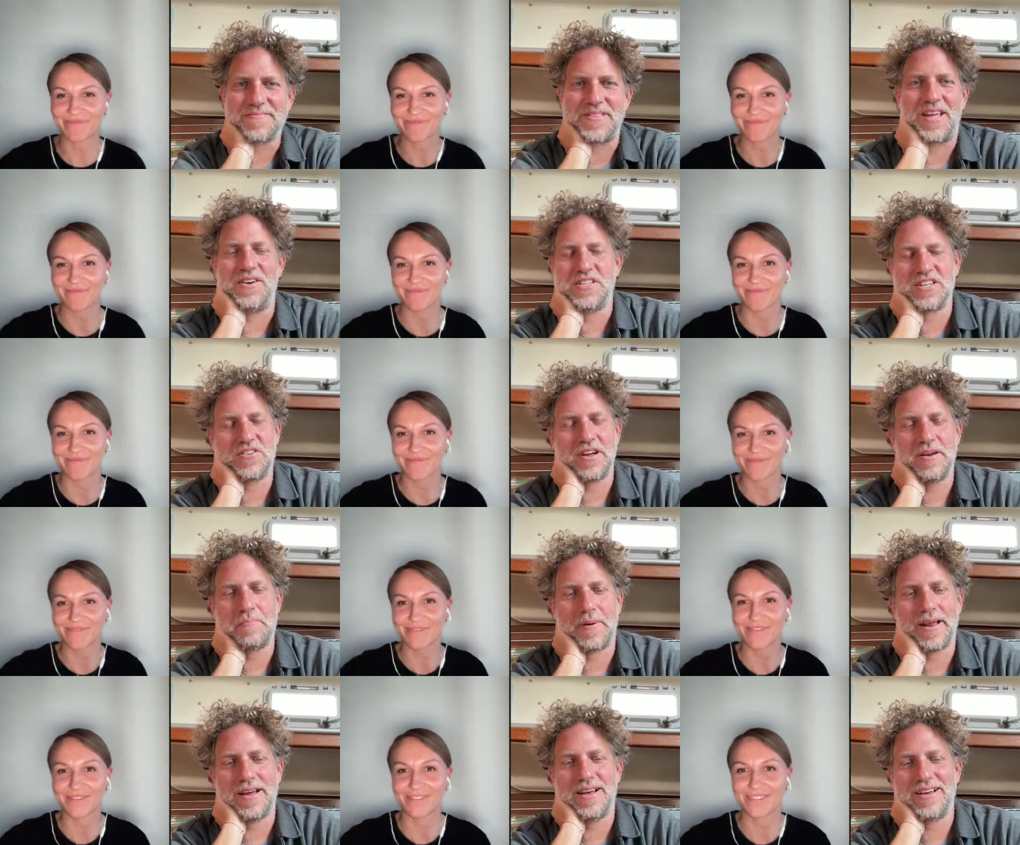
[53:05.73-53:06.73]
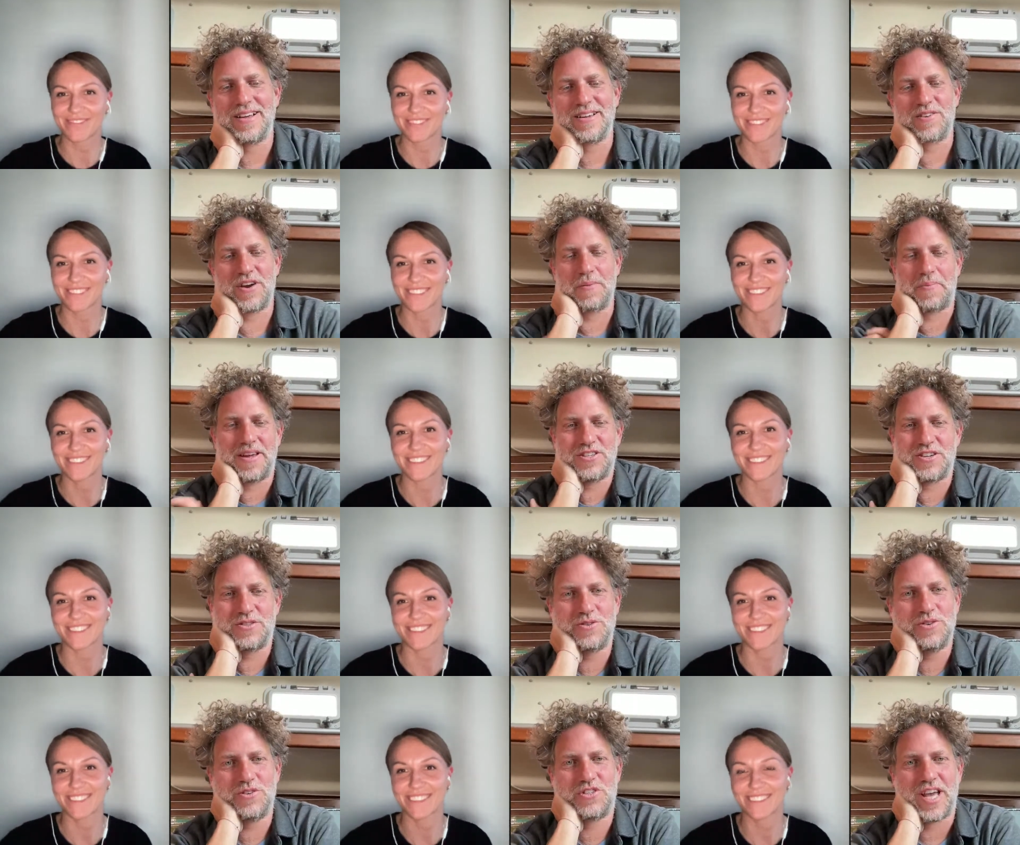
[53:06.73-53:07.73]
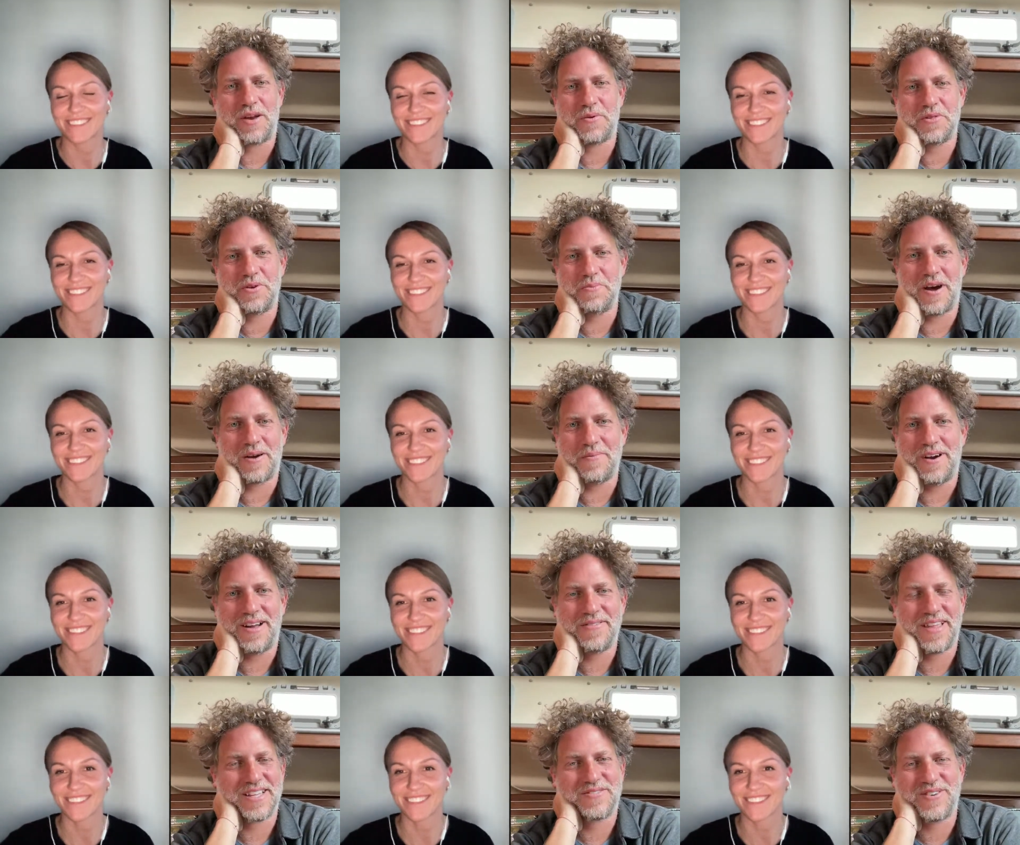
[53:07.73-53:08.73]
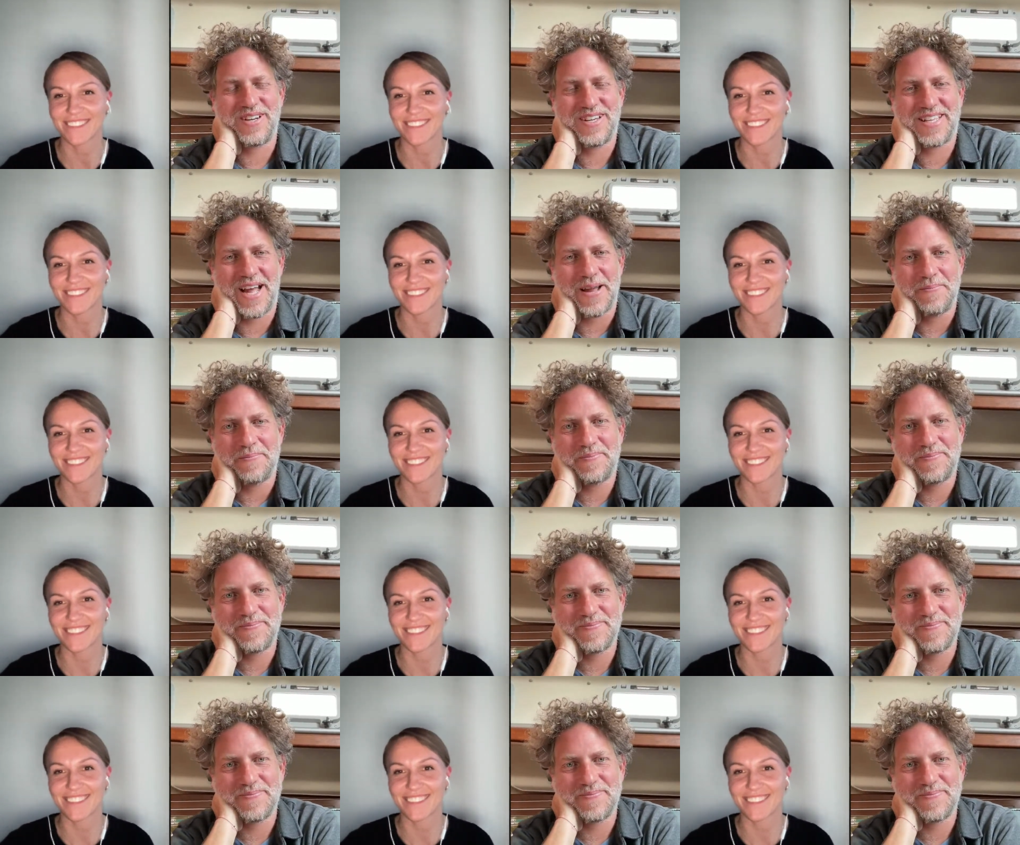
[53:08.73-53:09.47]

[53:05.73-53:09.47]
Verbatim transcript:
Speaker 1: It was a great uh, great pleasure to chat with you, Barbara. Thanks for your time.